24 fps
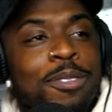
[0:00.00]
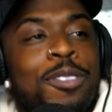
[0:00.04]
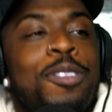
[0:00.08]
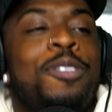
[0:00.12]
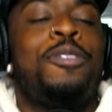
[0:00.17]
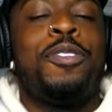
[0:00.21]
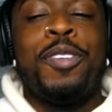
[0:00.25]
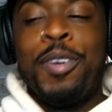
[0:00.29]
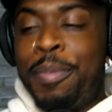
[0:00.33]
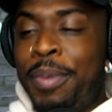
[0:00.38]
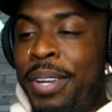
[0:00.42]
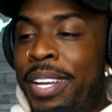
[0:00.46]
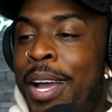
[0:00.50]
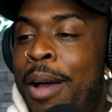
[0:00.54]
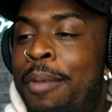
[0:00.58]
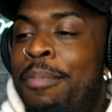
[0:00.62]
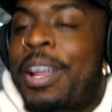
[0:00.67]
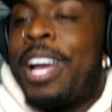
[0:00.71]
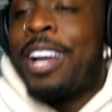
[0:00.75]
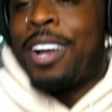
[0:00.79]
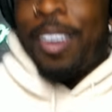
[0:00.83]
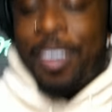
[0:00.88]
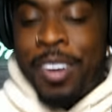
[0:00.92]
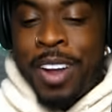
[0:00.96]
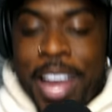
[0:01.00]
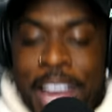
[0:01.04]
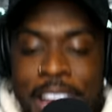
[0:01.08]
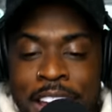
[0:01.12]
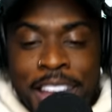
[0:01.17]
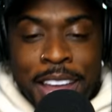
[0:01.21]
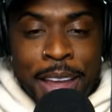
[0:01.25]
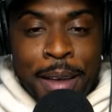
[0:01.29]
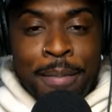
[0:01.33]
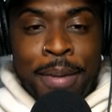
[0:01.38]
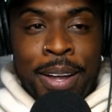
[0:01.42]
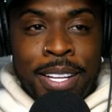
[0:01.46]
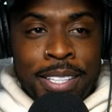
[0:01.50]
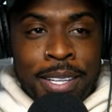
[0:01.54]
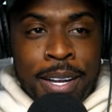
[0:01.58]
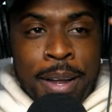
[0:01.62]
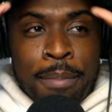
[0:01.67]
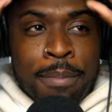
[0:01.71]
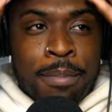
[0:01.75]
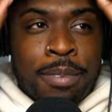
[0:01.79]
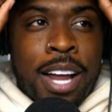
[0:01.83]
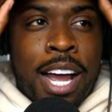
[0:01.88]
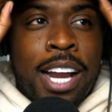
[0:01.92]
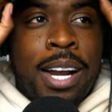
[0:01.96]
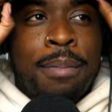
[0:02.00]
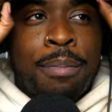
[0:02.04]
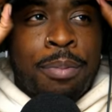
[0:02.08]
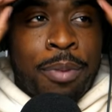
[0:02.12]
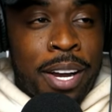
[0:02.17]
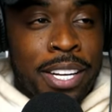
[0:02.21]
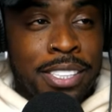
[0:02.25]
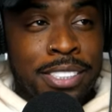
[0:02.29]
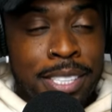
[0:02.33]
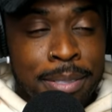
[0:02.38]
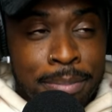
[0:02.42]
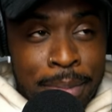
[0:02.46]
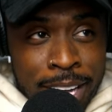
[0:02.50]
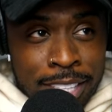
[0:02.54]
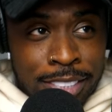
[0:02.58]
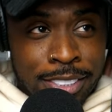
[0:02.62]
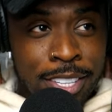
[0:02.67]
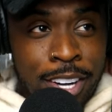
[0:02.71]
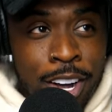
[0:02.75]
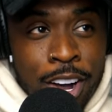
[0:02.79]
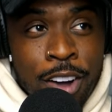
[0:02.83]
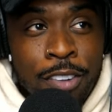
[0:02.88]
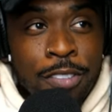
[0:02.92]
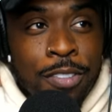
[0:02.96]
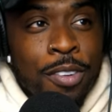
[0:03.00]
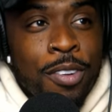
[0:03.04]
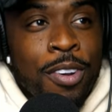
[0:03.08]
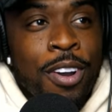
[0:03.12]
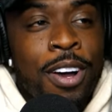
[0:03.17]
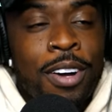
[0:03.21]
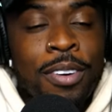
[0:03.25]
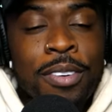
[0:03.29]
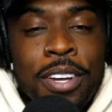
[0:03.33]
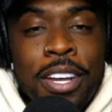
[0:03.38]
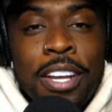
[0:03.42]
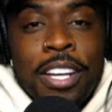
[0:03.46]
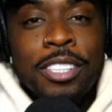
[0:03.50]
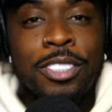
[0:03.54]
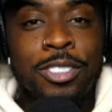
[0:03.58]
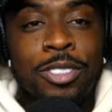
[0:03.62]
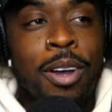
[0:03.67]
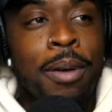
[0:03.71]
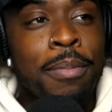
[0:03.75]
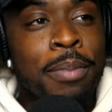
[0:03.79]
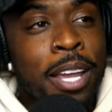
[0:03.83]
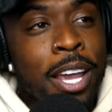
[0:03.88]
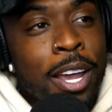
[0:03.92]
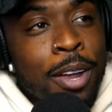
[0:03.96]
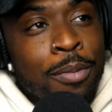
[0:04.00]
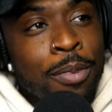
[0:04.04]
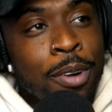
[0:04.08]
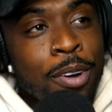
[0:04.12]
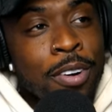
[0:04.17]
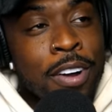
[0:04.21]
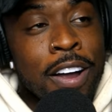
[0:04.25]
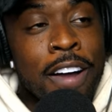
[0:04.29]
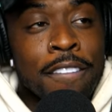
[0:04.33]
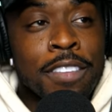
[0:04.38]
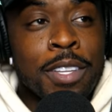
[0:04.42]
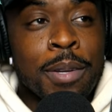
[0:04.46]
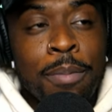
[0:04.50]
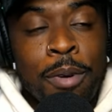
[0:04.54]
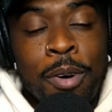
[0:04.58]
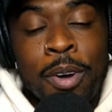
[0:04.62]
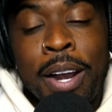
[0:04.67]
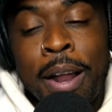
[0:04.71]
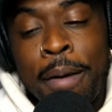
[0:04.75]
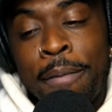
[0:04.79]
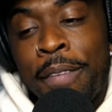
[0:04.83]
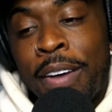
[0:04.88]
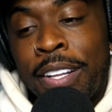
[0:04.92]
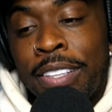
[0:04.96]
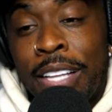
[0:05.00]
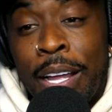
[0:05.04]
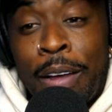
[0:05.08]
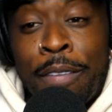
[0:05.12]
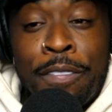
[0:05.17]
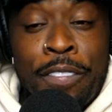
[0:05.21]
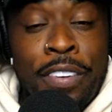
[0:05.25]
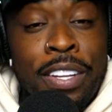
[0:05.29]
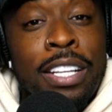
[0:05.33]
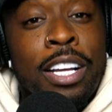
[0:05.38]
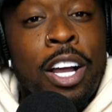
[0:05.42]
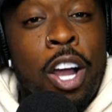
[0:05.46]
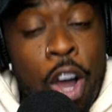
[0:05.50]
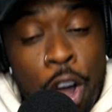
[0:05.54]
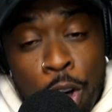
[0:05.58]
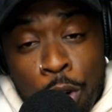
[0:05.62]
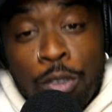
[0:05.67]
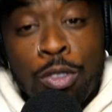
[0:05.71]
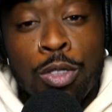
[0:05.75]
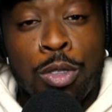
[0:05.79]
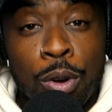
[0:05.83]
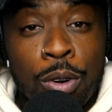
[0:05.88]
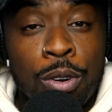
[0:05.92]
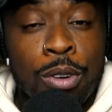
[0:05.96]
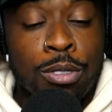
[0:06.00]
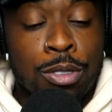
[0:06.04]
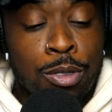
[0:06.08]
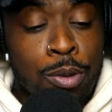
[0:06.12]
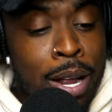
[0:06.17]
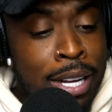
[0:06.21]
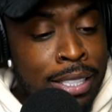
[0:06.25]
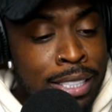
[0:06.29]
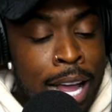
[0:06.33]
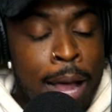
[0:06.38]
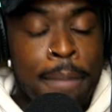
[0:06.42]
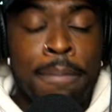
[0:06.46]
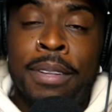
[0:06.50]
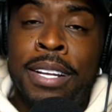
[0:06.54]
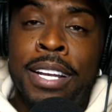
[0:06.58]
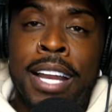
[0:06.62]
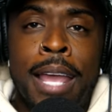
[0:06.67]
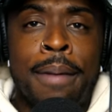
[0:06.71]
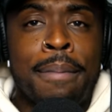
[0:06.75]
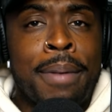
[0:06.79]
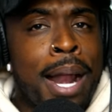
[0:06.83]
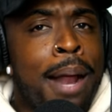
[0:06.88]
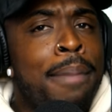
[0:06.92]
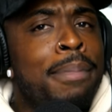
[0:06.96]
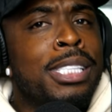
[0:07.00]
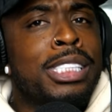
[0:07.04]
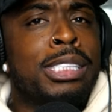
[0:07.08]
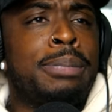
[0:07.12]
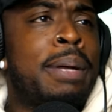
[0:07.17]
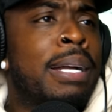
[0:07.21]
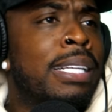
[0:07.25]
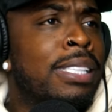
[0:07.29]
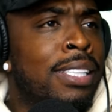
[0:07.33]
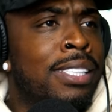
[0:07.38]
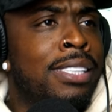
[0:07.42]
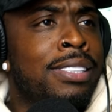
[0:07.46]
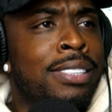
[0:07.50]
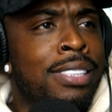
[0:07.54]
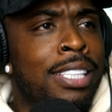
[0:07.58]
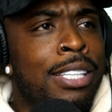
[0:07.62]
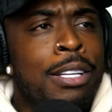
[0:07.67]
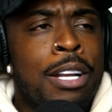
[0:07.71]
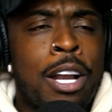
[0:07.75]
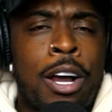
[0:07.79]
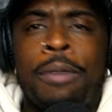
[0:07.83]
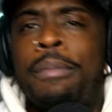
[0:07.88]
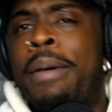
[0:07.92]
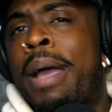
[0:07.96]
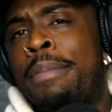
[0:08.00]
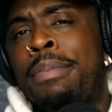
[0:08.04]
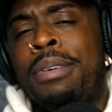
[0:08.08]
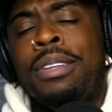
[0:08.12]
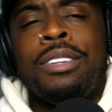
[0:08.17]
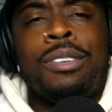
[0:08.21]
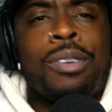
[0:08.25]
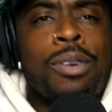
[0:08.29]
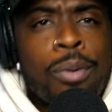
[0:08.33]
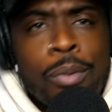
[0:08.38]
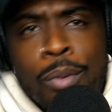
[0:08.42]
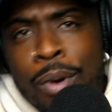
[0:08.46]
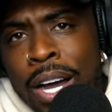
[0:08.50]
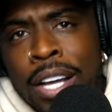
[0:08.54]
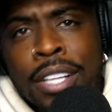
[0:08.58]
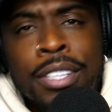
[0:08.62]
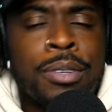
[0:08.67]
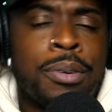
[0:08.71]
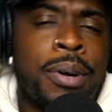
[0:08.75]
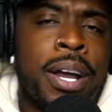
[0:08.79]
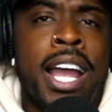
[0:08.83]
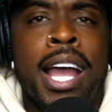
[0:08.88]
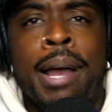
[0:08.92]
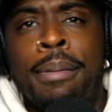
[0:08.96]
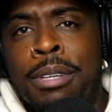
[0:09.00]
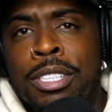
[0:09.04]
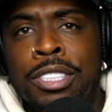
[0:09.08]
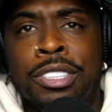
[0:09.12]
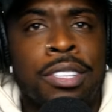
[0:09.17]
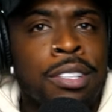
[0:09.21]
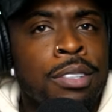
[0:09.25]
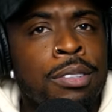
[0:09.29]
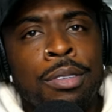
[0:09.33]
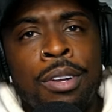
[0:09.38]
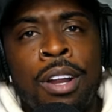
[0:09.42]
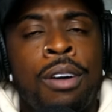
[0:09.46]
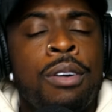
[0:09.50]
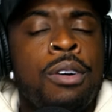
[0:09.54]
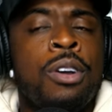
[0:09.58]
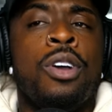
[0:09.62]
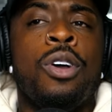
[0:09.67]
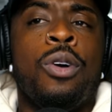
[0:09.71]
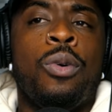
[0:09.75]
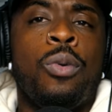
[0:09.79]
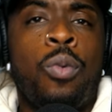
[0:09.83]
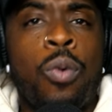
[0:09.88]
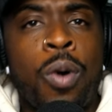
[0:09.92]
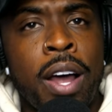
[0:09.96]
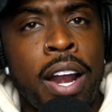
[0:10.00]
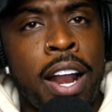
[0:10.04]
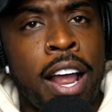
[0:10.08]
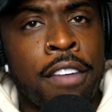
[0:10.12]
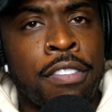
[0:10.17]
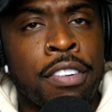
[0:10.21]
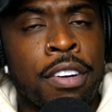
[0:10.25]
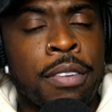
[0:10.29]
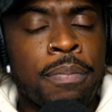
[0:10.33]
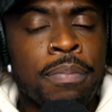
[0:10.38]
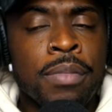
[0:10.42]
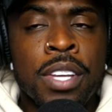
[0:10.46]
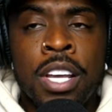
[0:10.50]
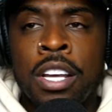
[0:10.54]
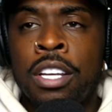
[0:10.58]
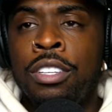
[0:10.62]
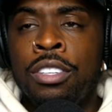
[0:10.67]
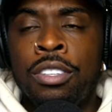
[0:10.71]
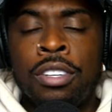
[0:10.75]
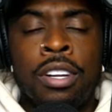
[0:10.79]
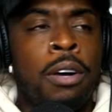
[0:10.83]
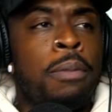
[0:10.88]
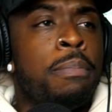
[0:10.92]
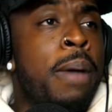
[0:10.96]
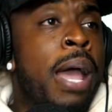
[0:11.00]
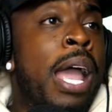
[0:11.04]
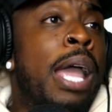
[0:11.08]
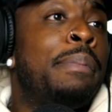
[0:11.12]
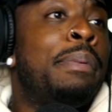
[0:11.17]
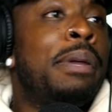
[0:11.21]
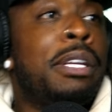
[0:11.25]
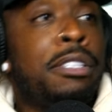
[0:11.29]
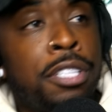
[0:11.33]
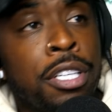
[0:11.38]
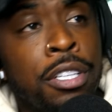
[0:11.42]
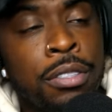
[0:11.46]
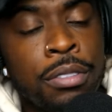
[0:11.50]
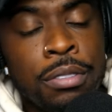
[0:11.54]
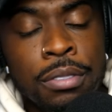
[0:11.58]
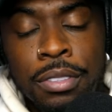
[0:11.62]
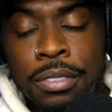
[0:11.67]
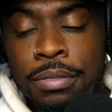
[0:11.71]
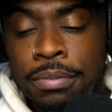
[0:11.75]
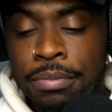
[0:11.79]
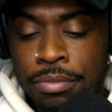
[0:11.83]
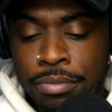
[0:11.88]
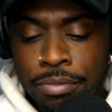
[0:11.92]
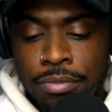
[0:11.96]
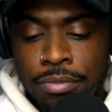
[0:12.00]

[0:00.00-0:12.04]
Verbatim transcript: You feel me? I'm like, okay, I'm about to, I'm kind of bracing myself, you know, so I'm getting real comfortable and I'm about to, I'm finna go through. So I type the name and I'm expecting to see, you know, maybe a little one, a little amateur, you know, whatever, you know, maybe two.